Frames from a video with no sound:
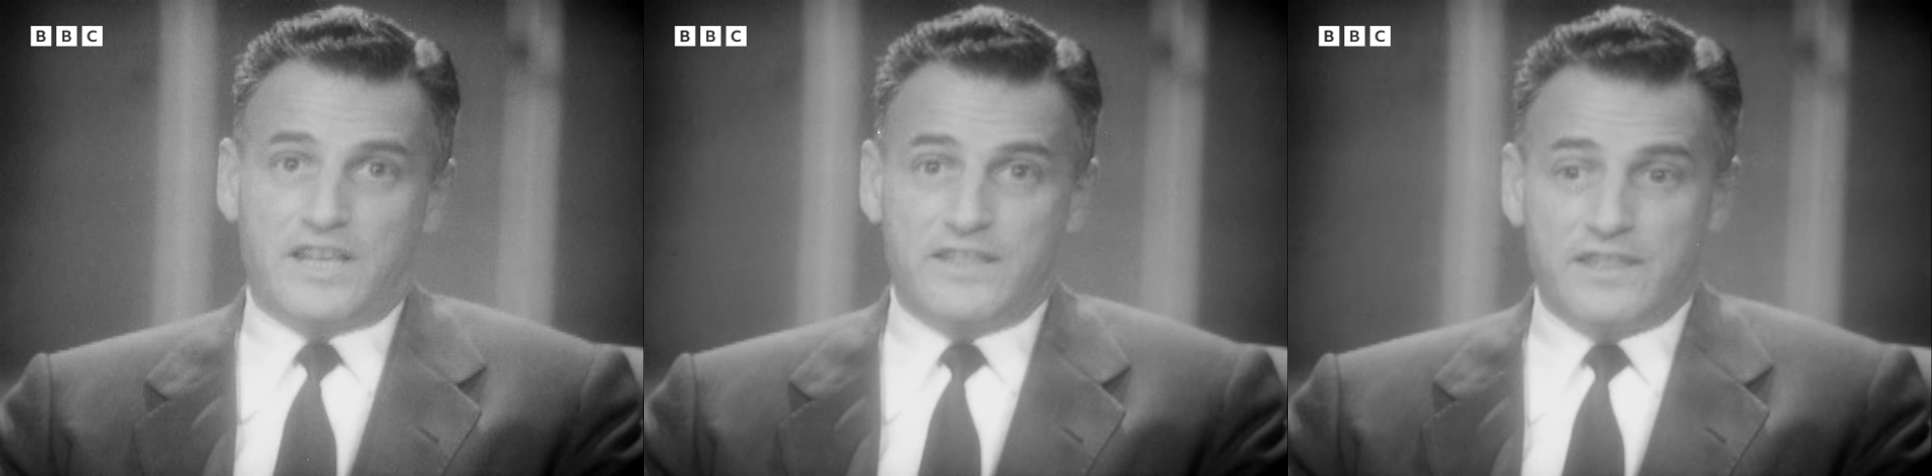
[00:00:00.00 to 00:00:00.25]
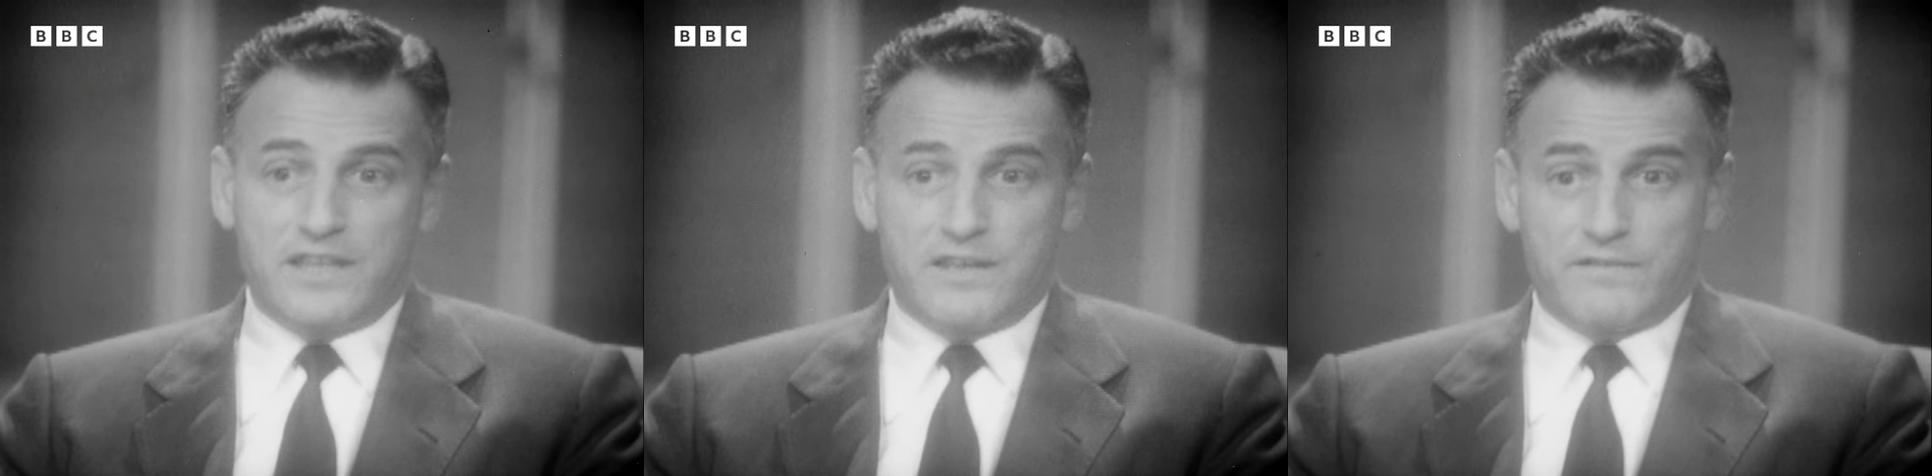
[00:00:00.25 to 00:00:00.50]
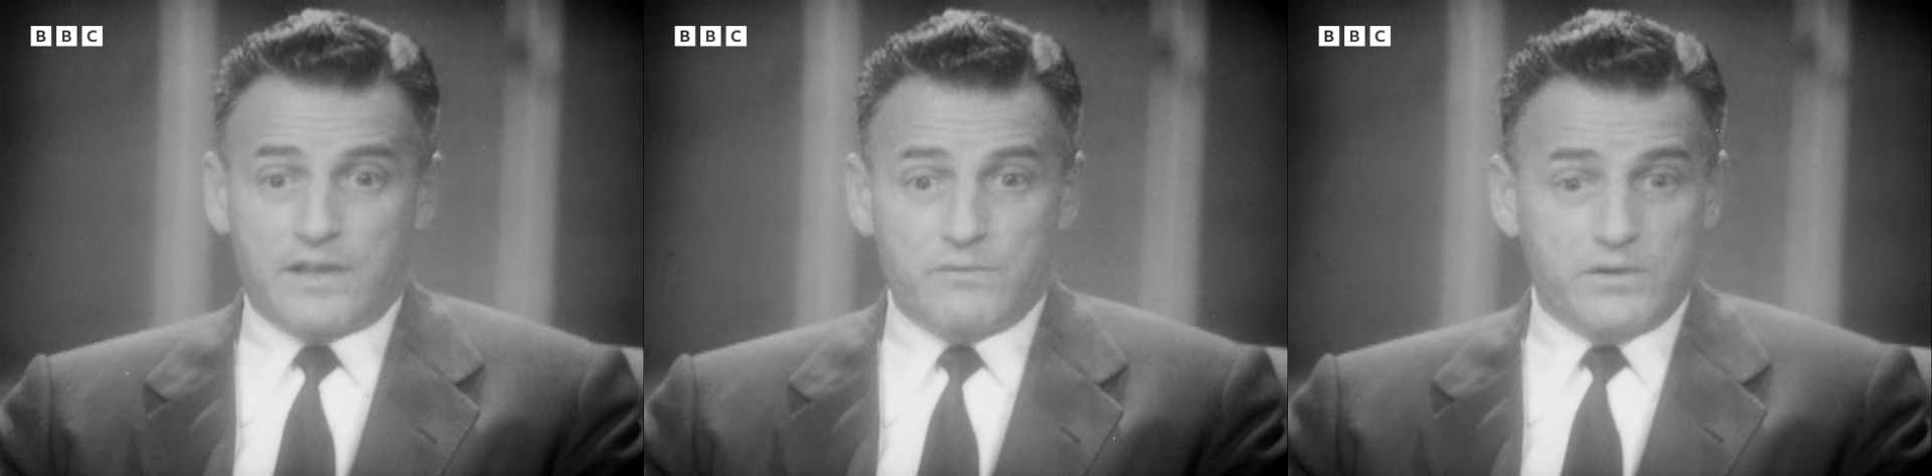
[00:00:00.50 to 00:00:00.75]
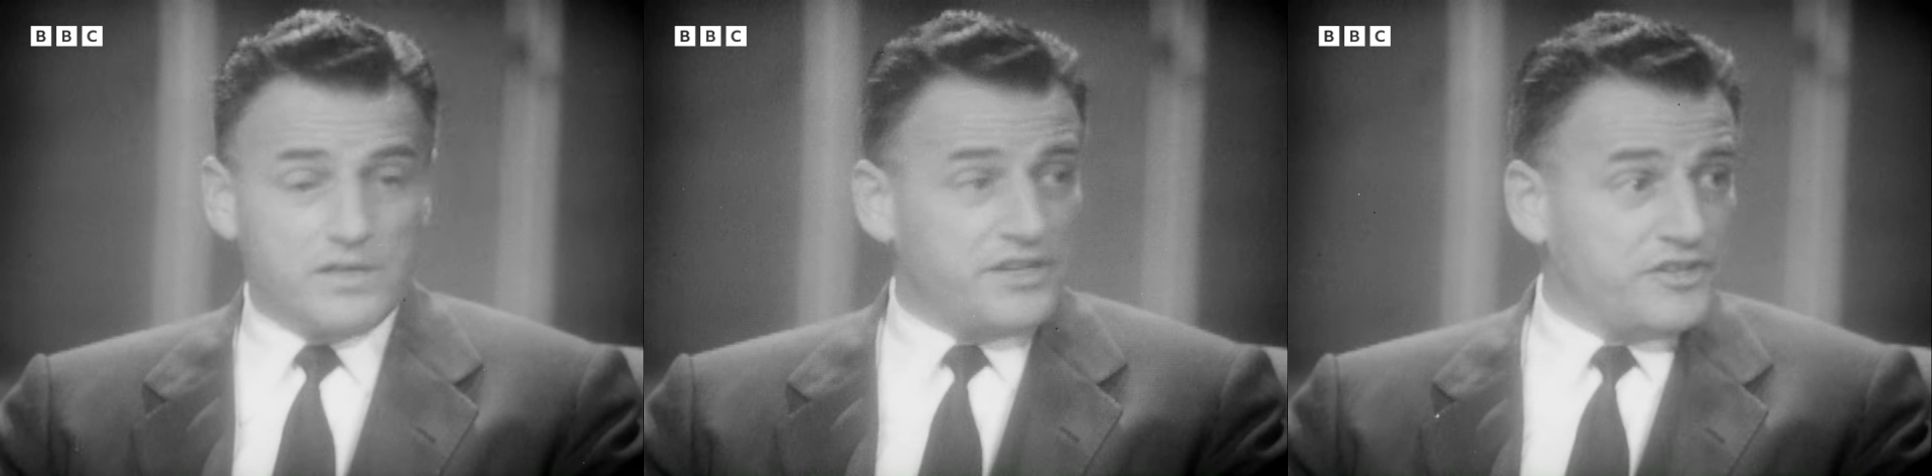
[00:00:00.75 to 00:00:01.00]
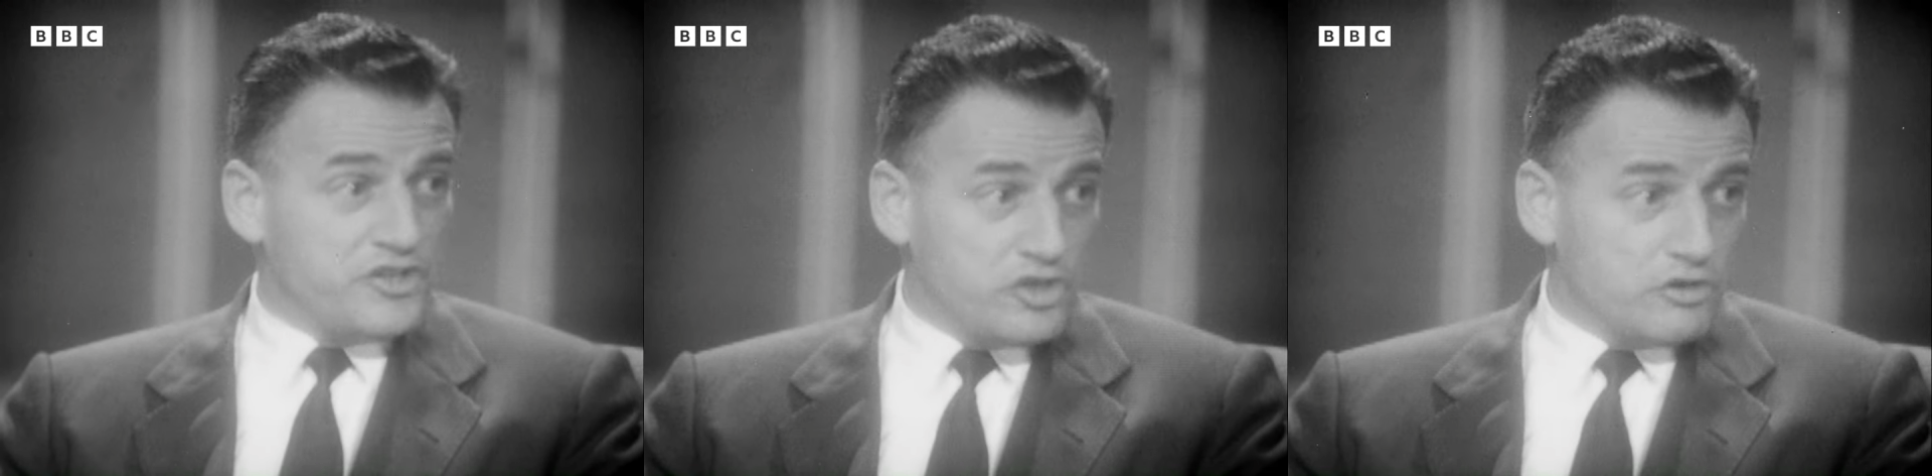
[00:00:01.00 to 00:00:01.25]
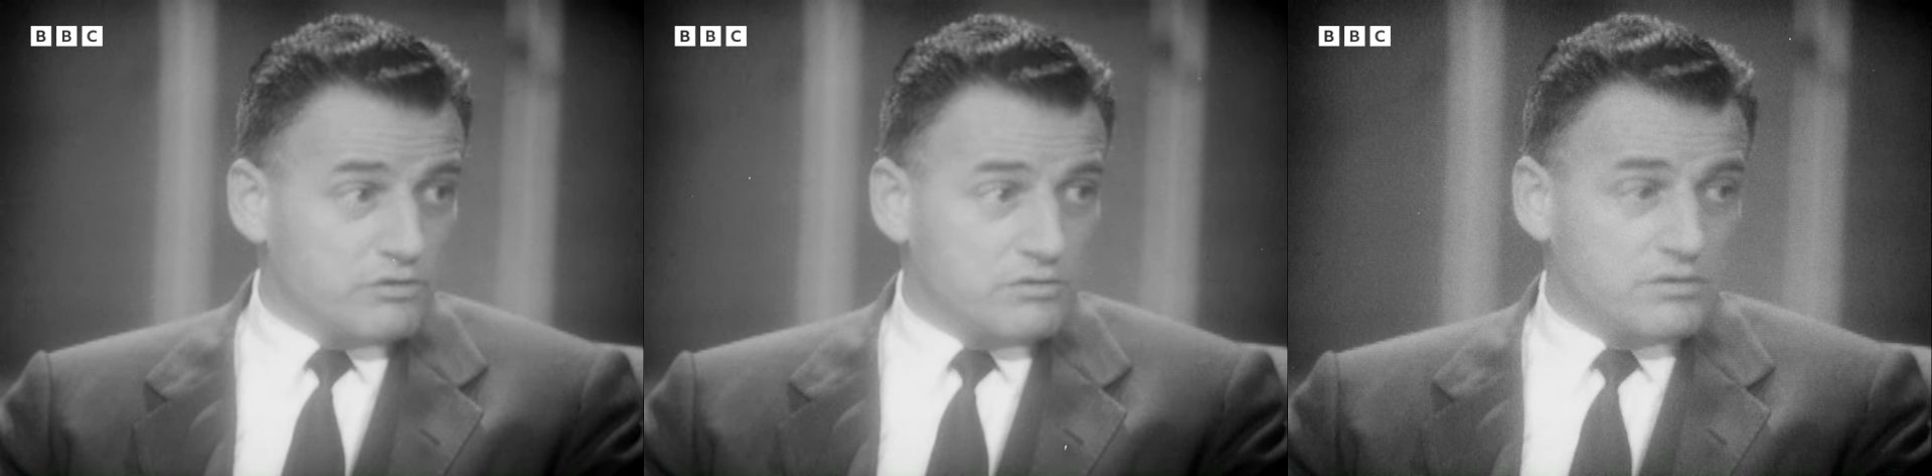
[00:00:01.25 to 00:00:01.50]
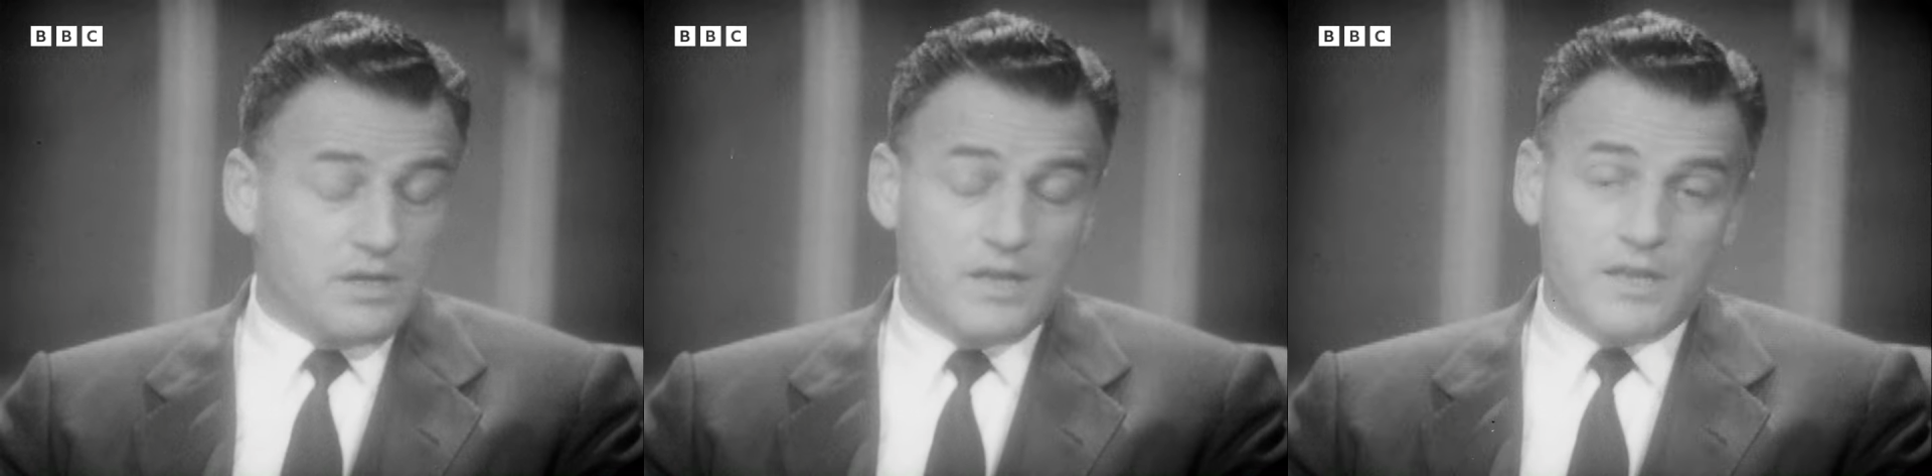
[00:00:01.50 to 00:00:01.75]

I think if I really knew,